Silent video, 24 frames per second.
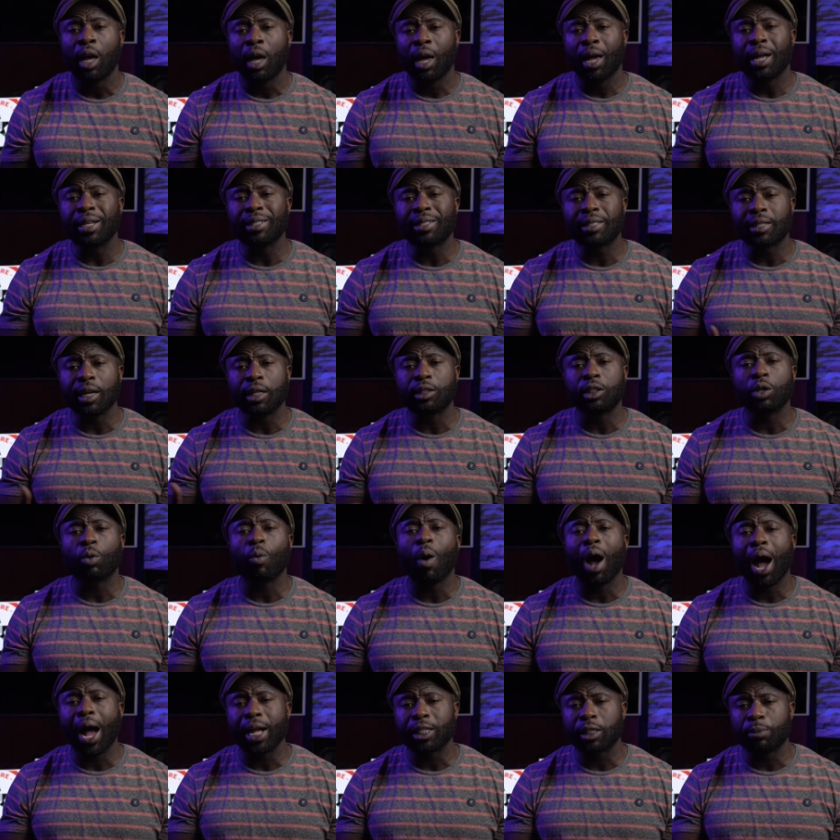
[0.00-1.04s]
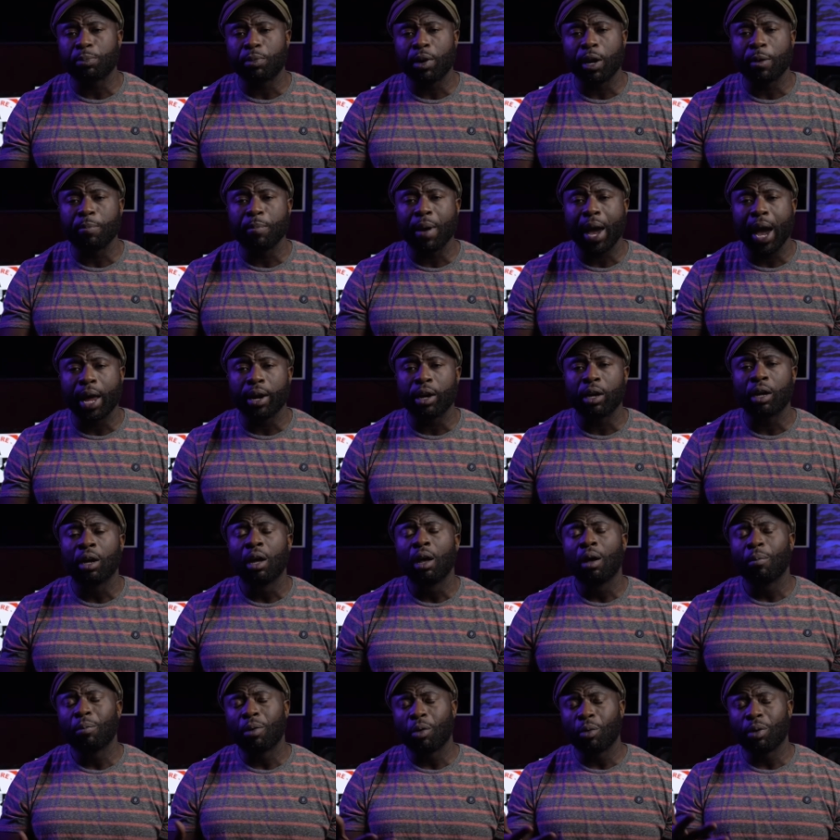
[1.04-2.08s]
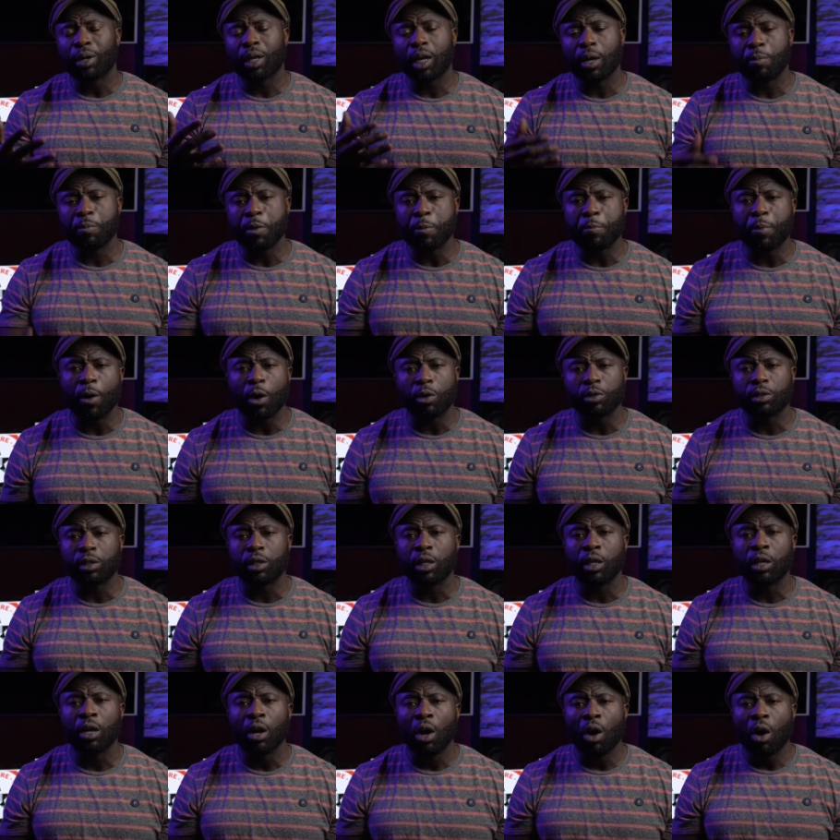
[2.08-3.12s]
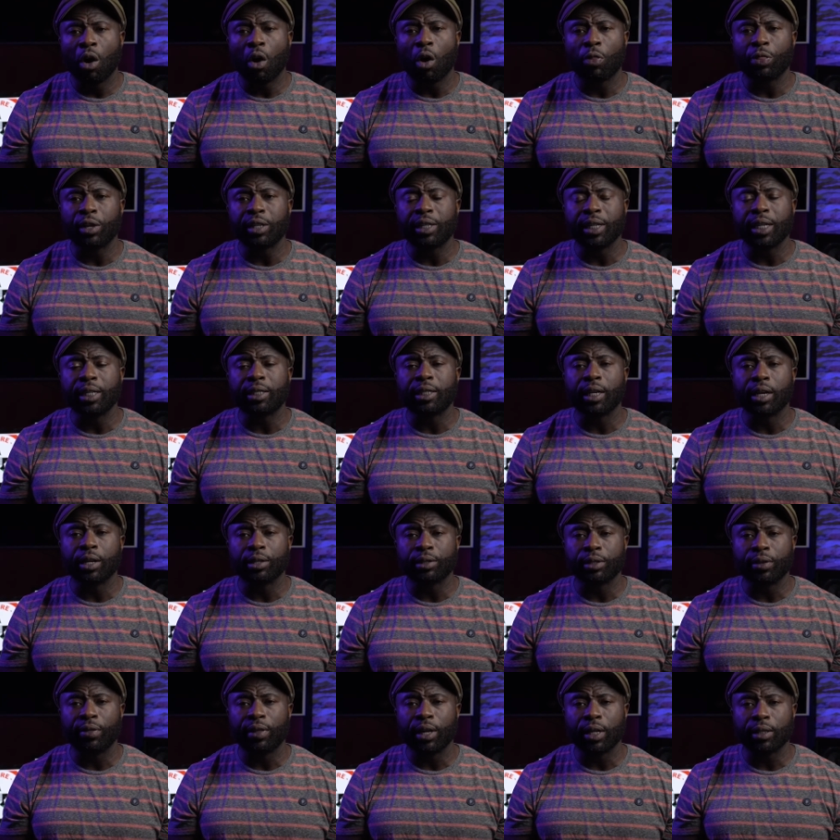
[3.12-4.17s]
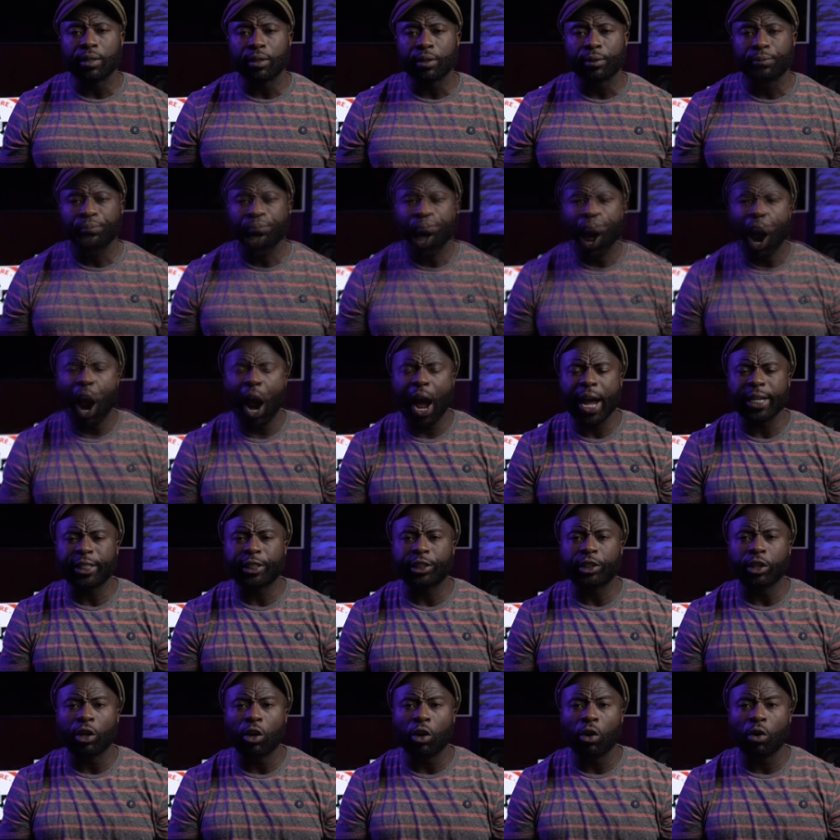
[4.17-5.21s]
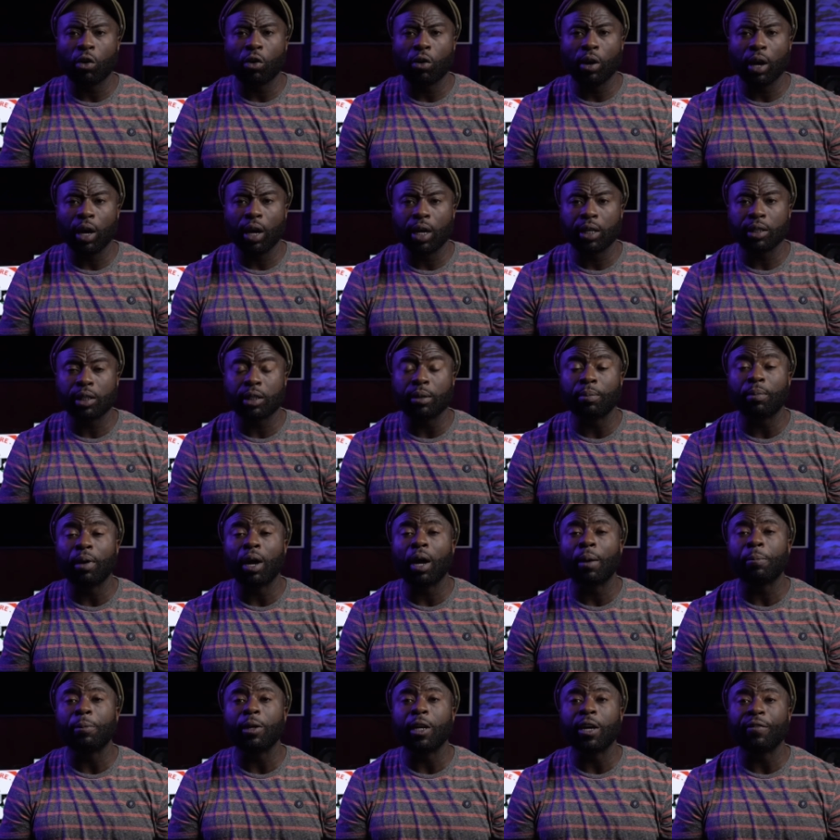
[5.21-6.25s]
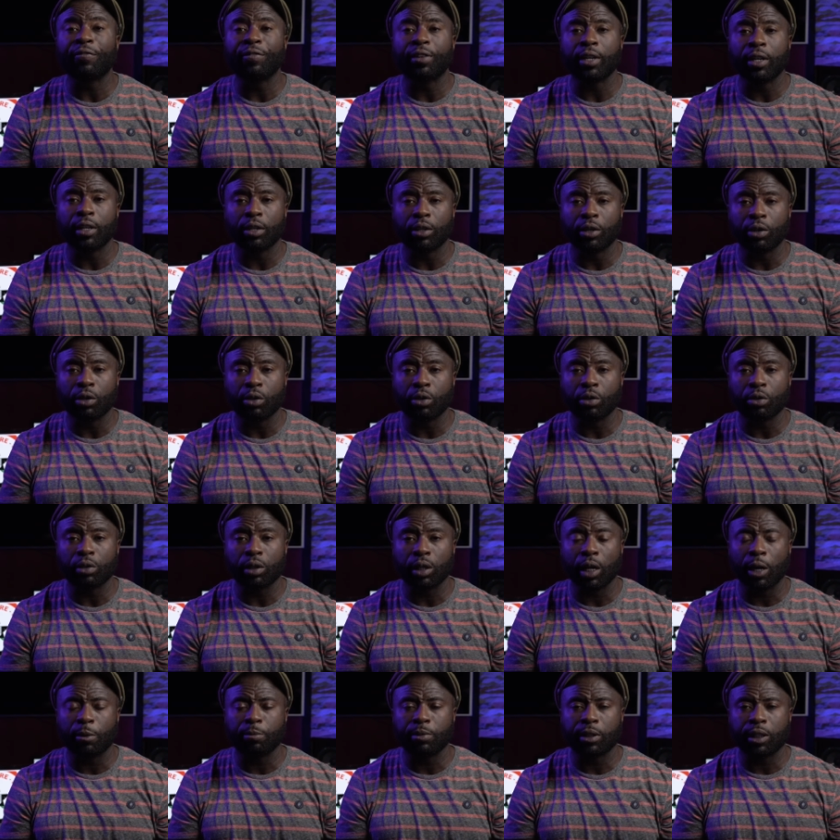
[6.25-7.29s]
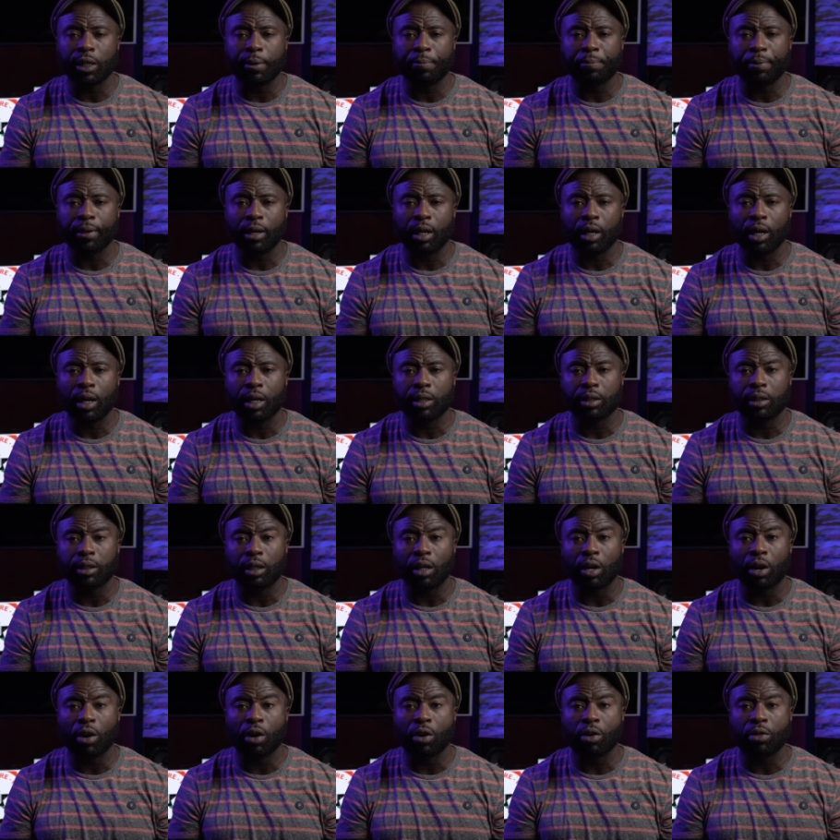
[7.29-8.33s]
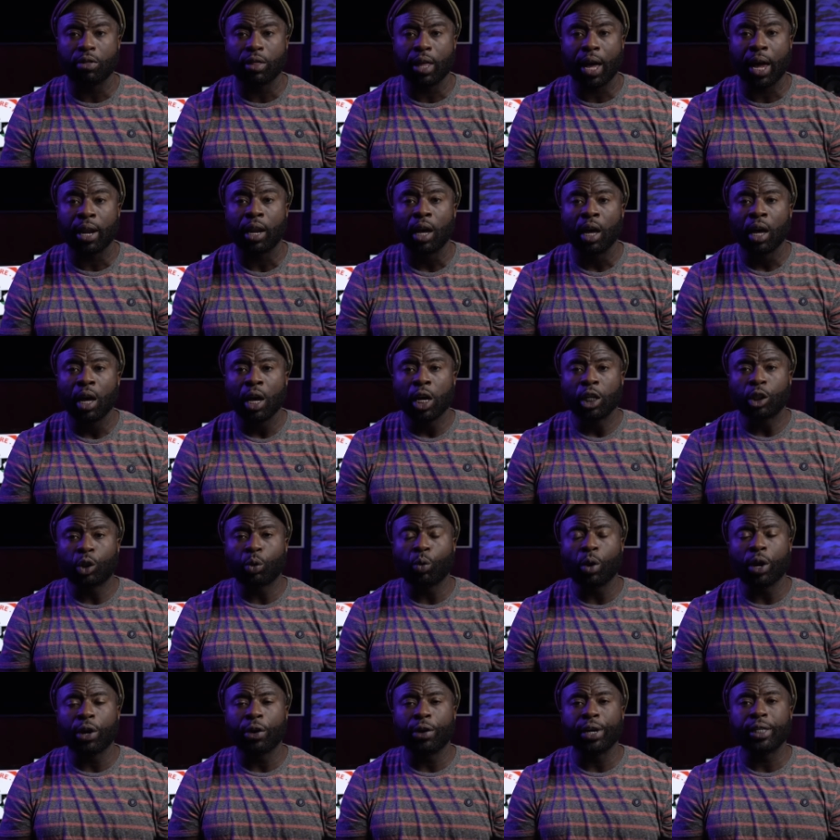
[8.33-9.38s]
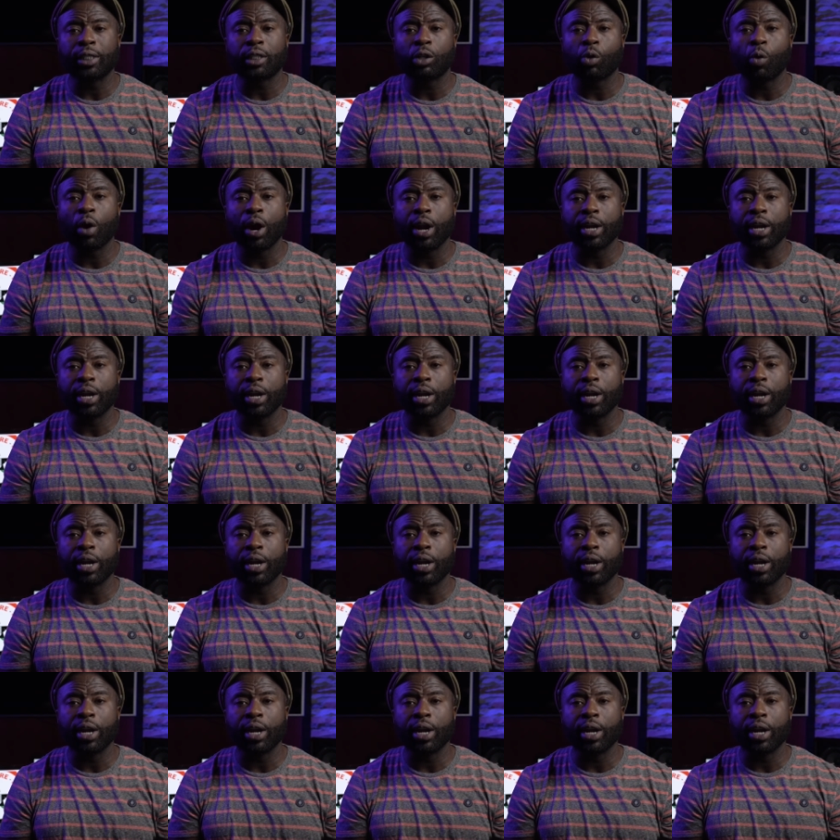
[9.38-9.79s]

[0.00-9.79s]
in such a widespread manner, but we'll keep you posted on the details of this. All right, so in some uplifting news, MCP has learned that Twitter and Square